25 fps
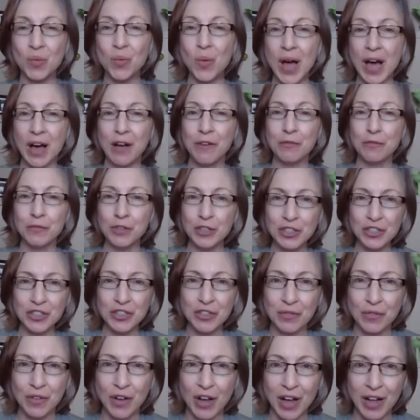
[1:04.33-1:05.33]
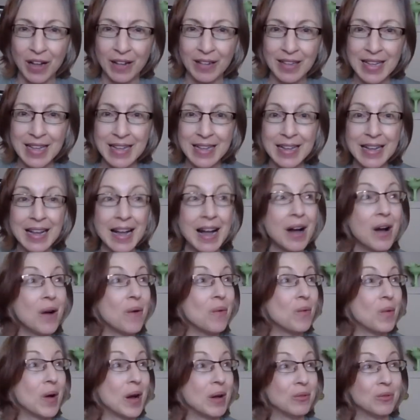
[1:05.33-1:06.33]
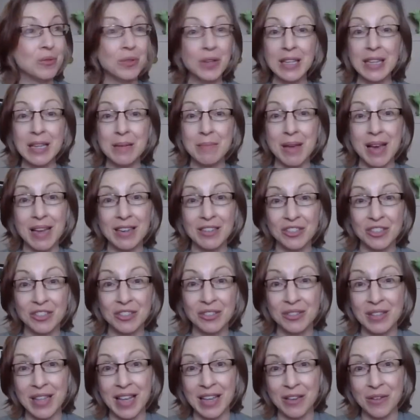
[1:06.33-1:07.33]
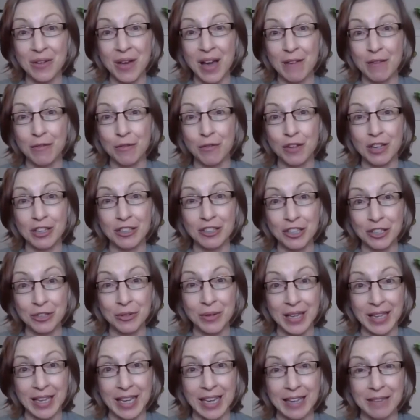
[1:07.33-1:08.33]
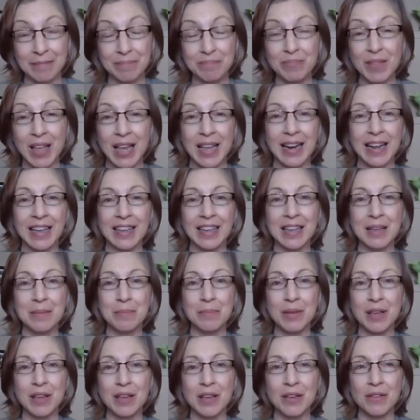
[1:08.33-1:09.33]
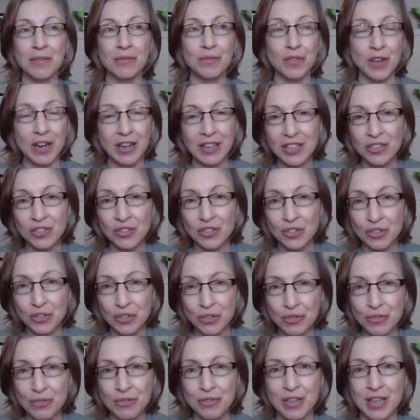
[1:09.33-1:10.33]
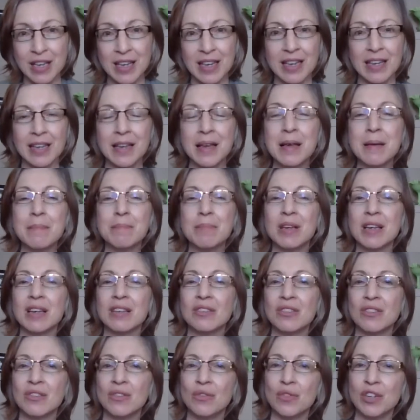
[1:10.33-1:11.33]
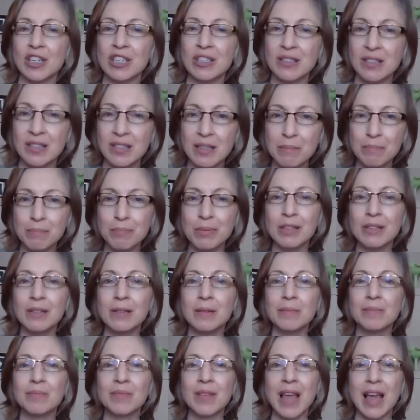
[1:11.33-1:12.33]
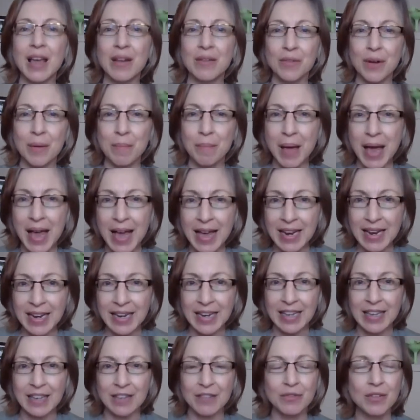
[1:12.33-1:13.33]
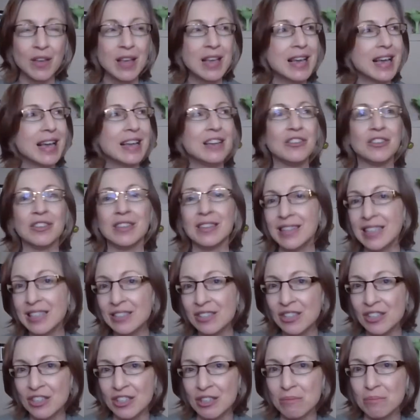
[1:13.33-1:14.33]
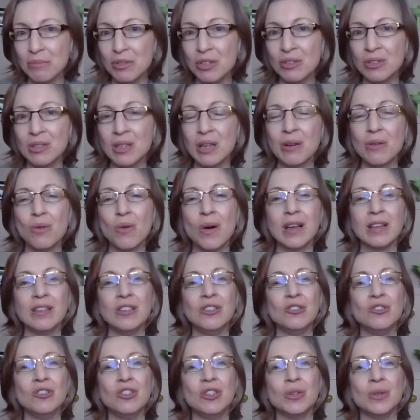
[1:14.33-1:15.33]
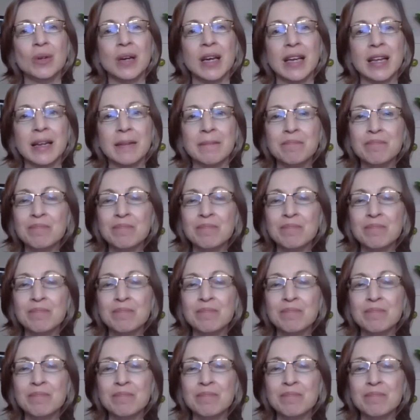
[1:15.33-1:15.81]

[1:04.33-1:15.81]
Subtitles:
Well, first of all, what really matters is that you have fun doing it, and it can be very soothing because it's very simple and repetitive. You can listen to music while you do it,